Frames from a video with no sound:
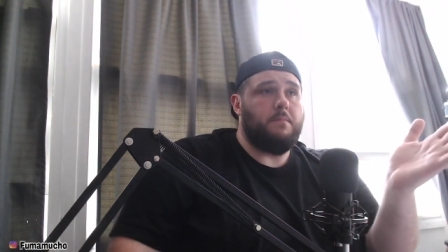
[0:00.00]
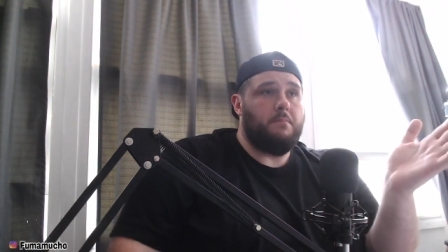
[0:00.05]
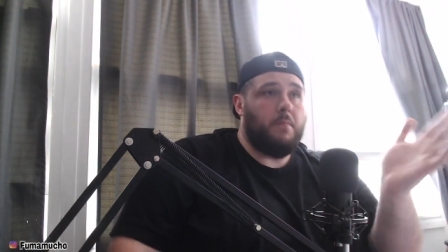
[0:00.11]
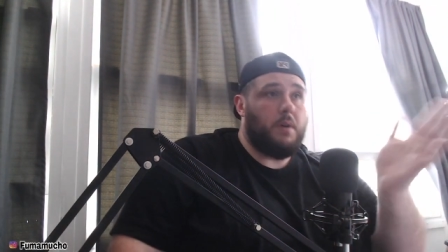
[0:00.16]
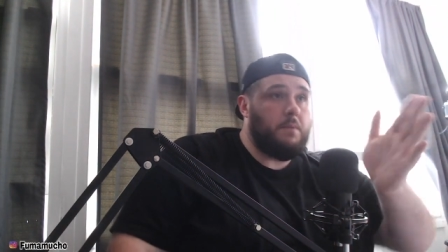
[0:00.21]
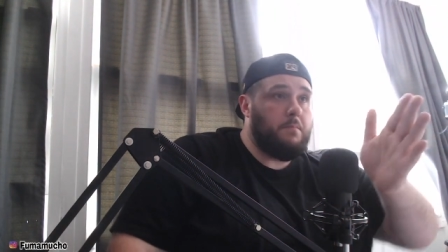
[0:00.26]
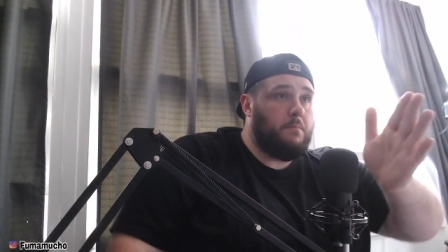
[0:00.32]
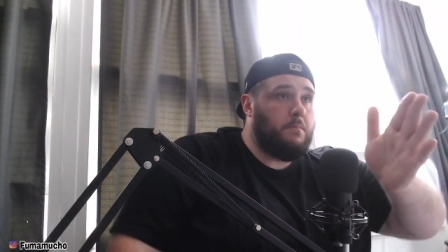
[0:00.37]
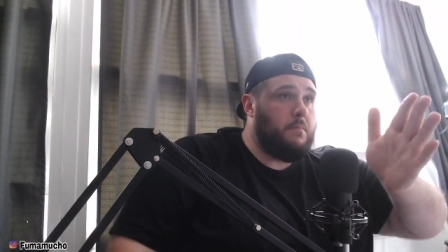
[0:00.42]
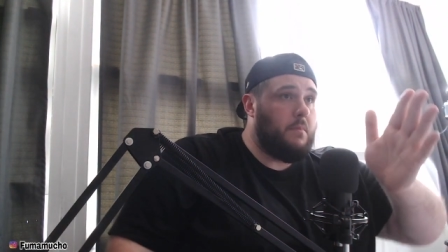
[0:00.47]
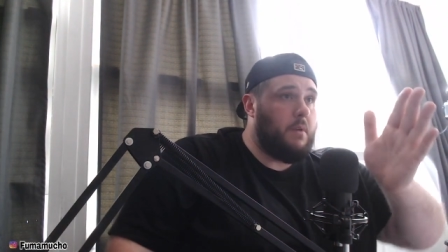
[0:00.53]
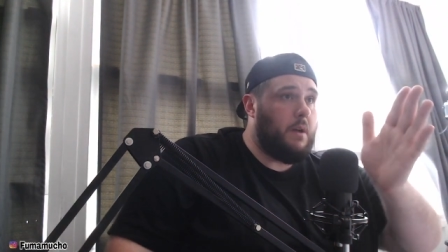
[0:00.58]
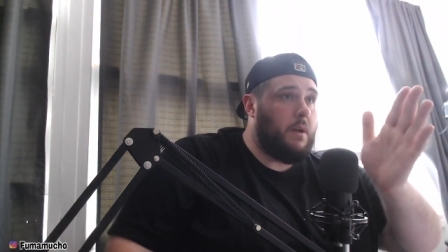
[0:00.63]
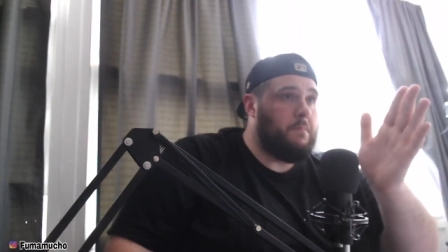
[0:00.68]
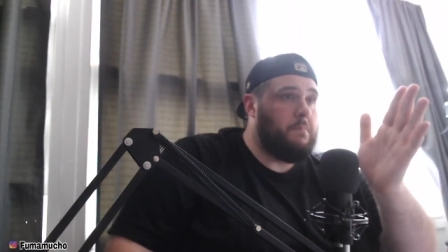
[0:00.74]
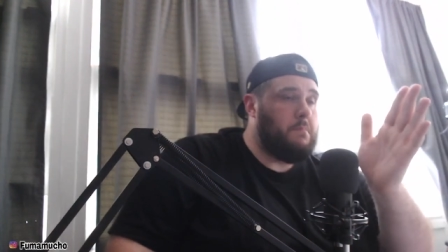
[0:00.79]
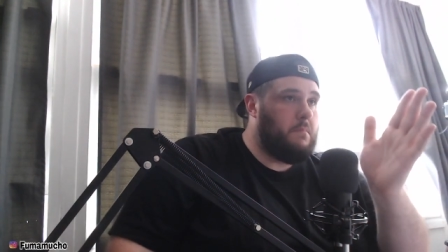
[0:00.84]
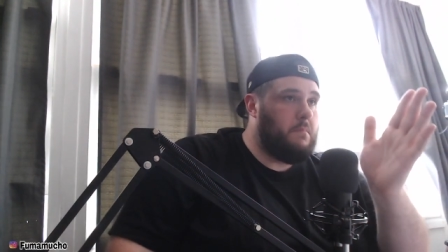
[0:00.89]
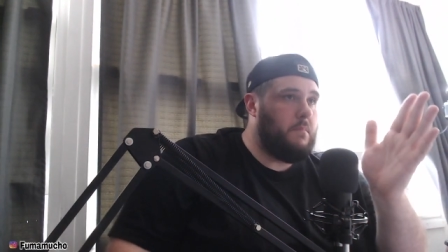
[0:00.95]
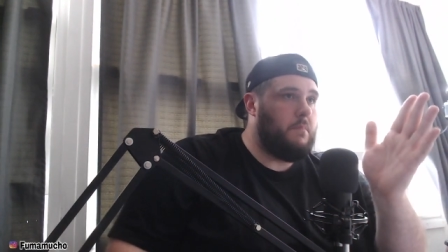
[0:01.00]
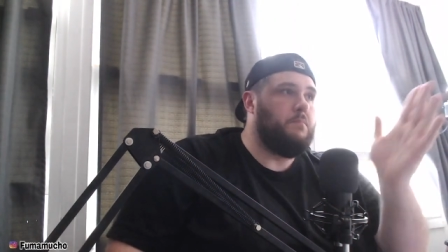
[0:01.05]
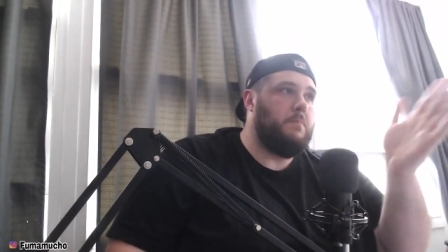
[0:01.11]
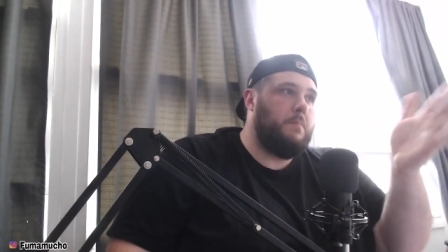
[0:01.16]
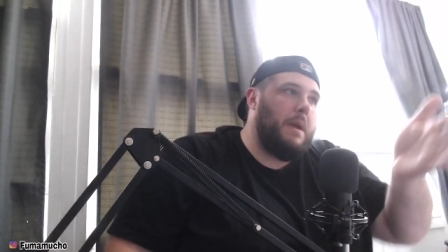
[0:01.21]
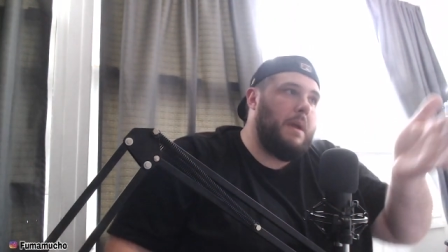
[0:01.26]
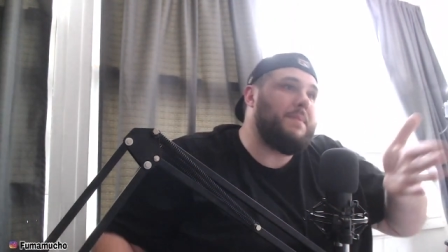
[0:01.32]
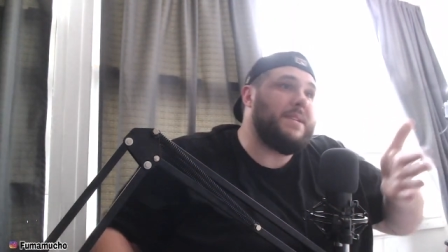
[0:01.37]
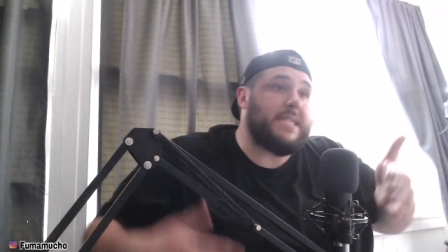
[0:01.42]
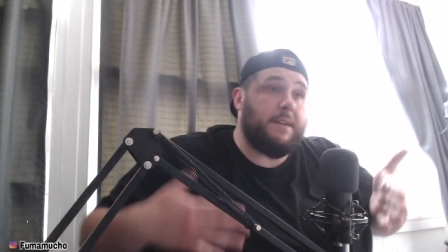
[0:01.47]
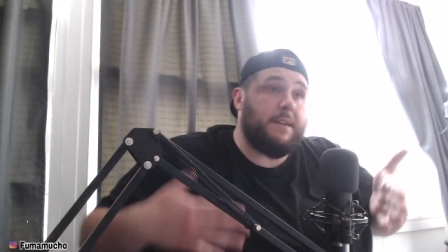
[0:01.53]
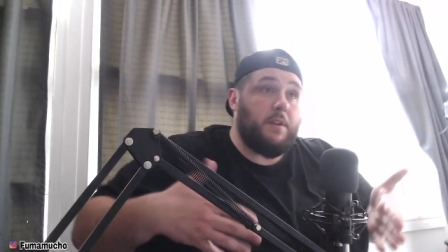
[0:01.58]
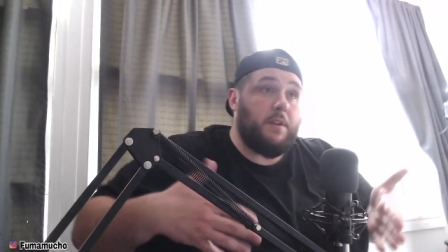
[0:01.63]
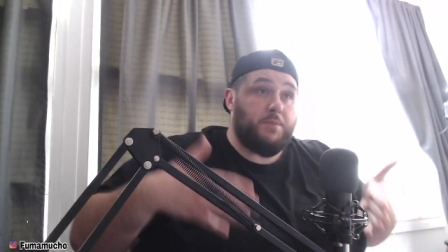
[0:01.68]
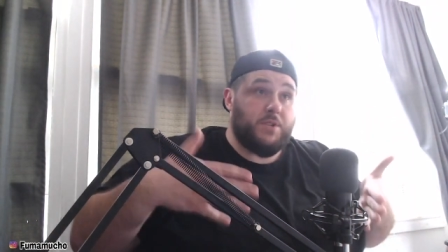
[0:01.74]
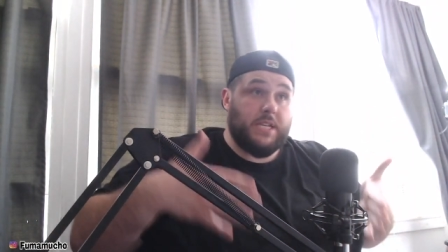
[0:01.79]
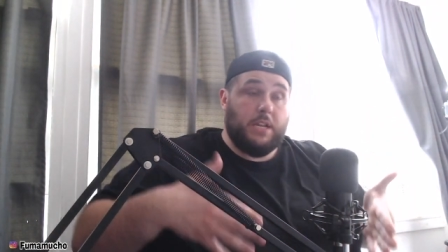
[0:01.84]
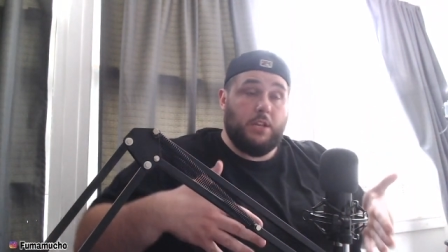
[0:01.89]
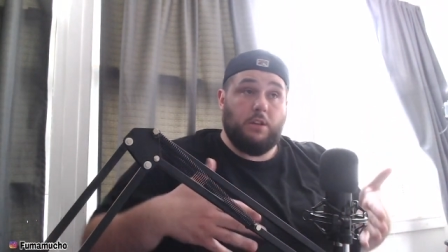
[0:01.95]
But maybe
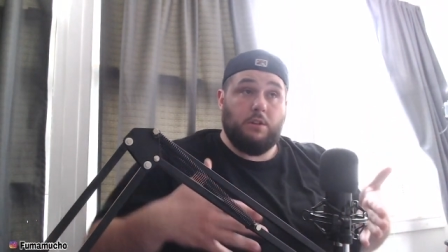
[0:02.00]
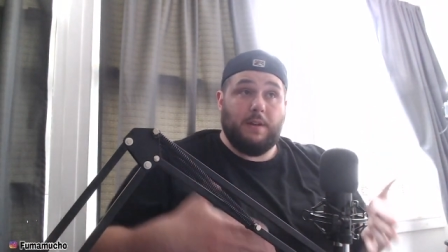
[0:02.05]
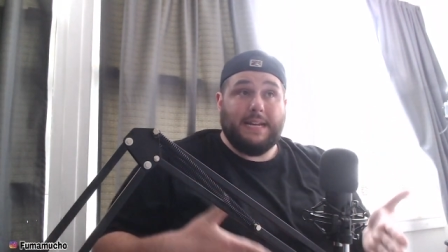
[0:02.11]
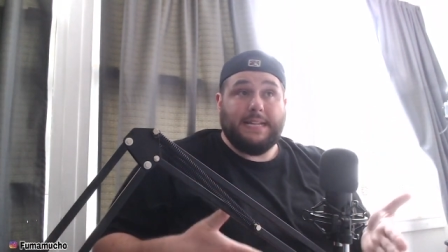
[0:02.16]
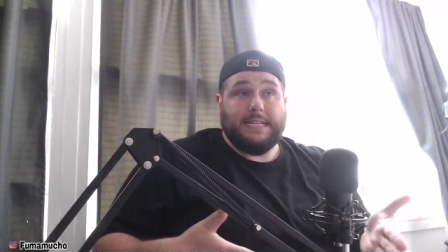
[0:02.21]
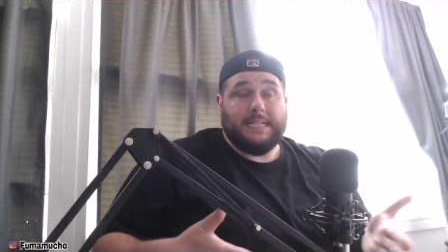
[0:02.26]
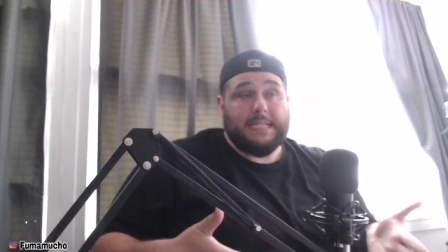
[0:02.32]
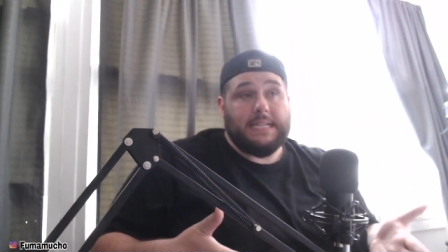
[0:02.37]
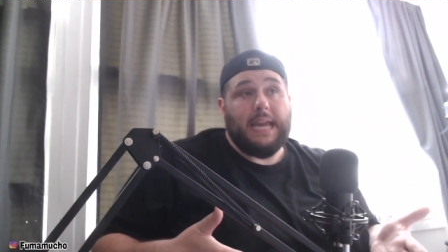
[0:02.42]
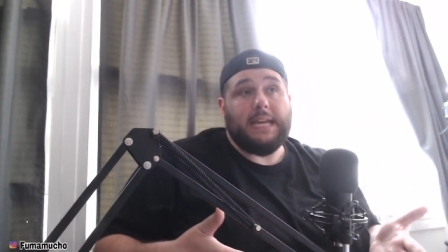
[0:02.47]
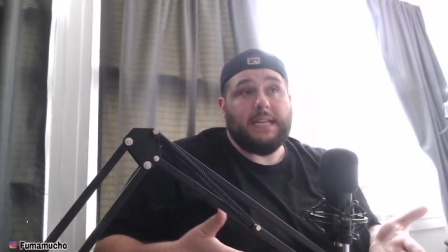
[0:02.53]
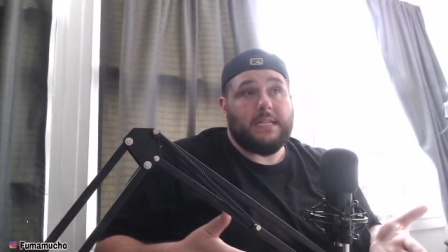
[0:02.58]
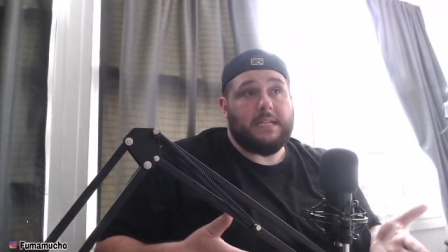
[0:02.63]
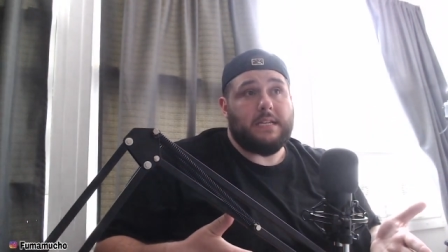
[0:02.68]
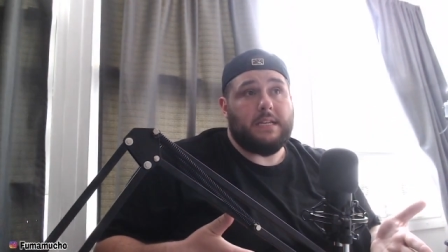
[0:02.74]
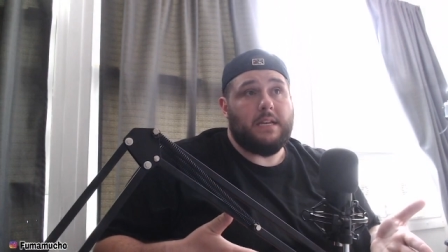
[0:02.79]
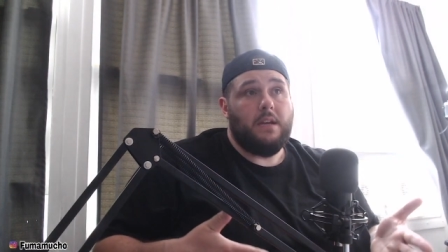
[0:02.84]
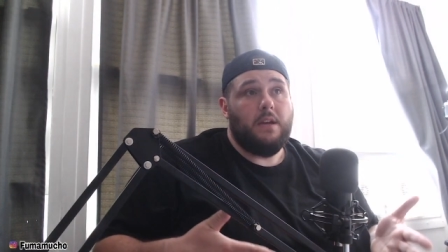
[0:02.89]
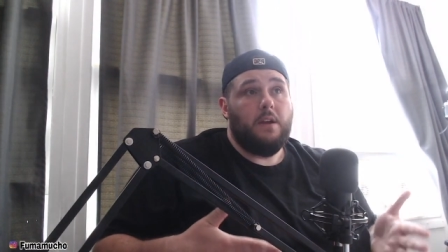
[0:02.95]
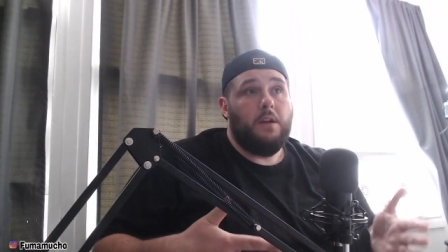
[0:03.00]
70% of the United States.